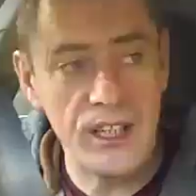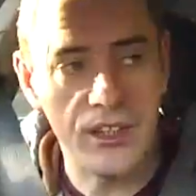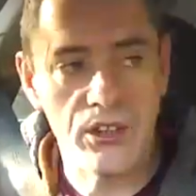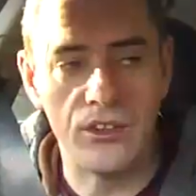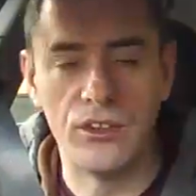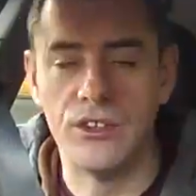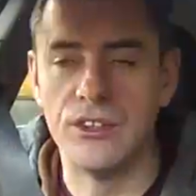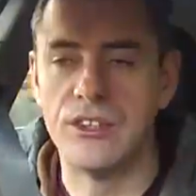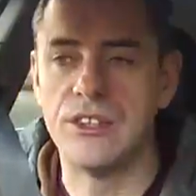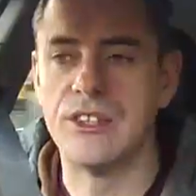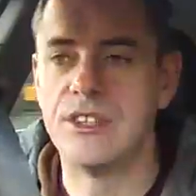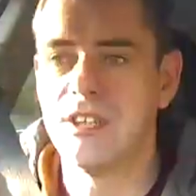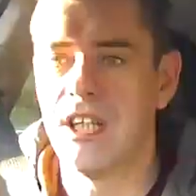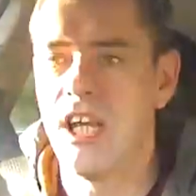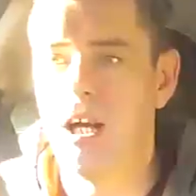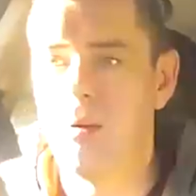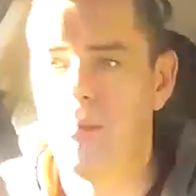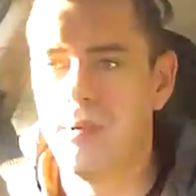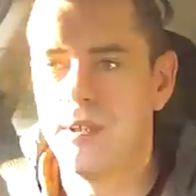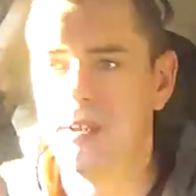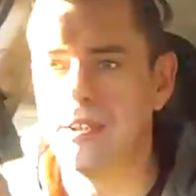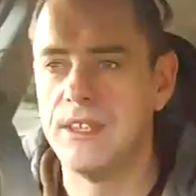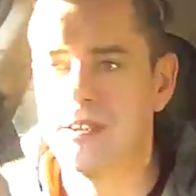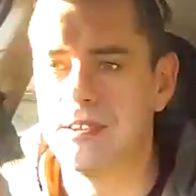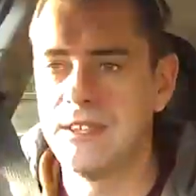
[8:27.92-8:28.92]
good to say
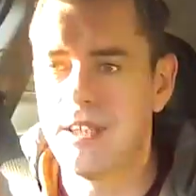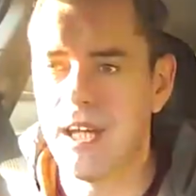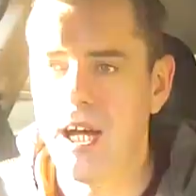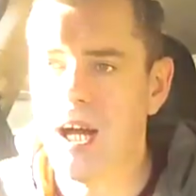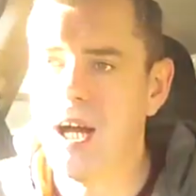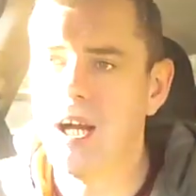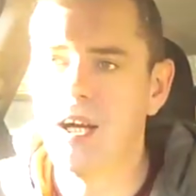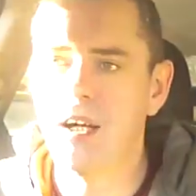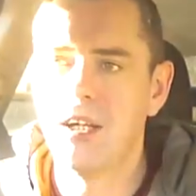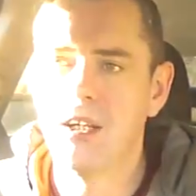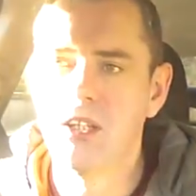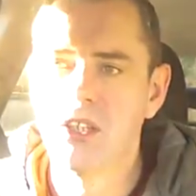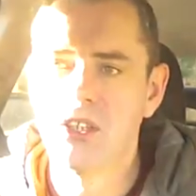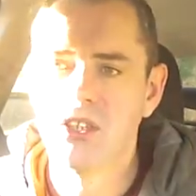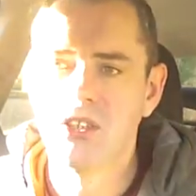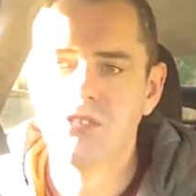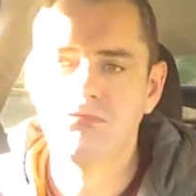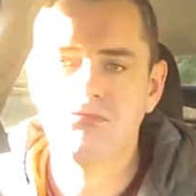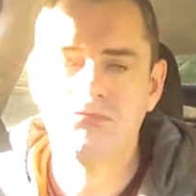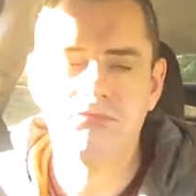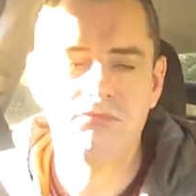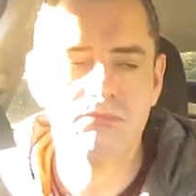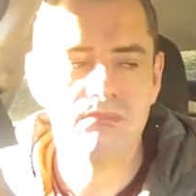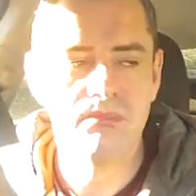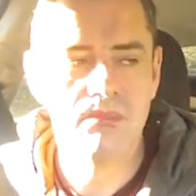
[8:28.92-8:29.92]
about this car?
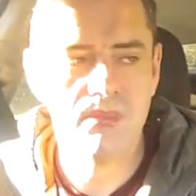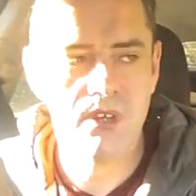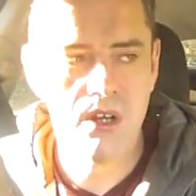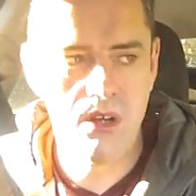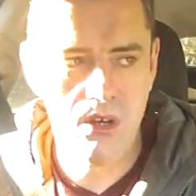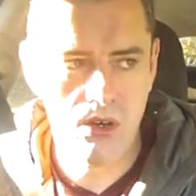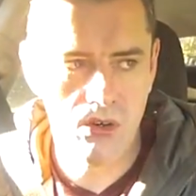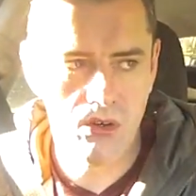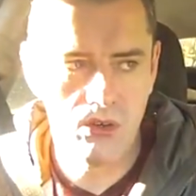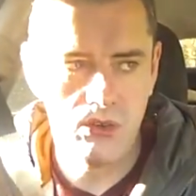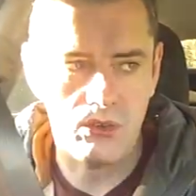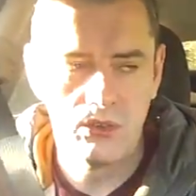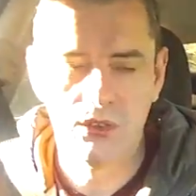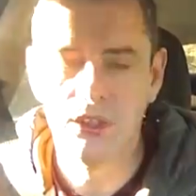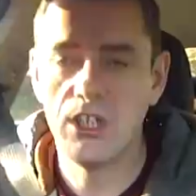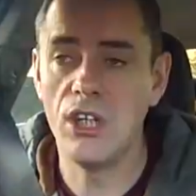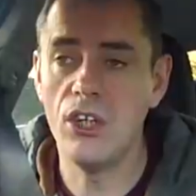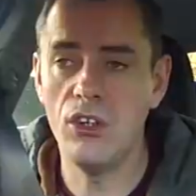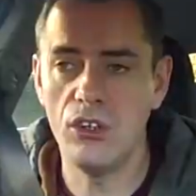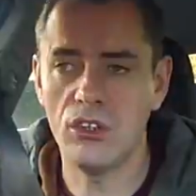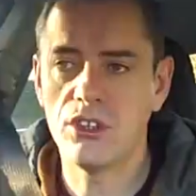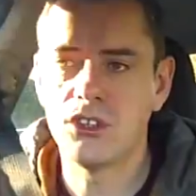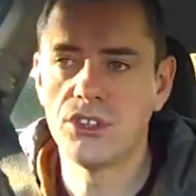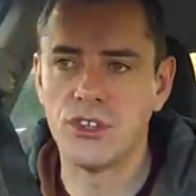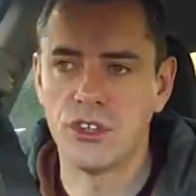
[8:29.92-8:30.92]
No. The
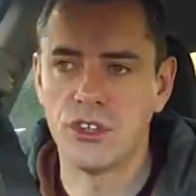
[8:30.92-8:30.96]
looks